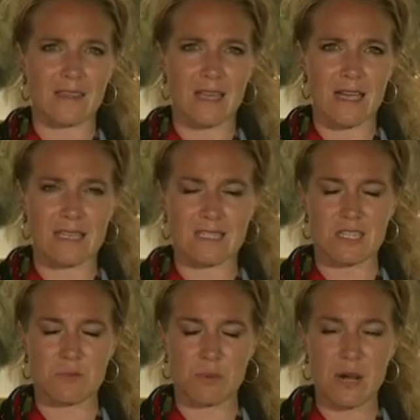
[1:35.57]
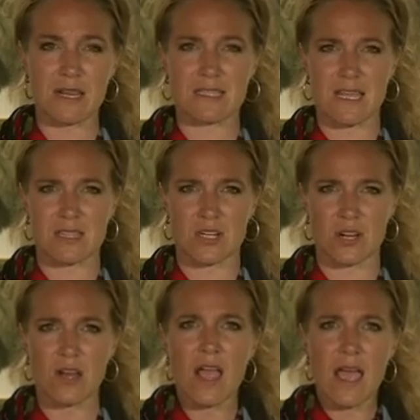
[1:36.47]
the ISIS
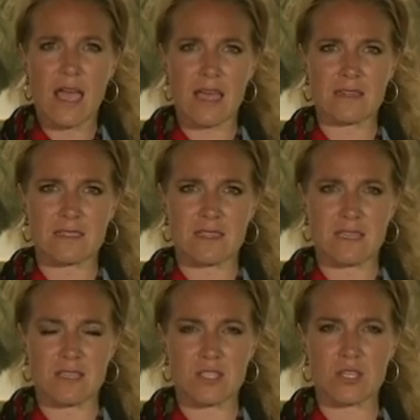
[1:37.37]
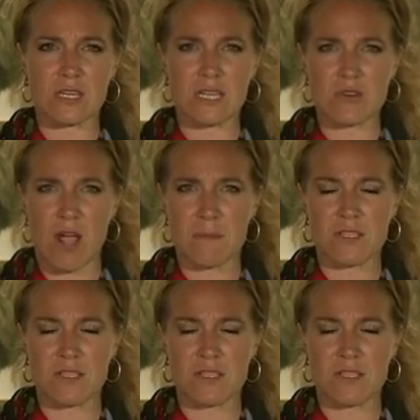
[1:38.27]
predecessor, and the Sunni tribes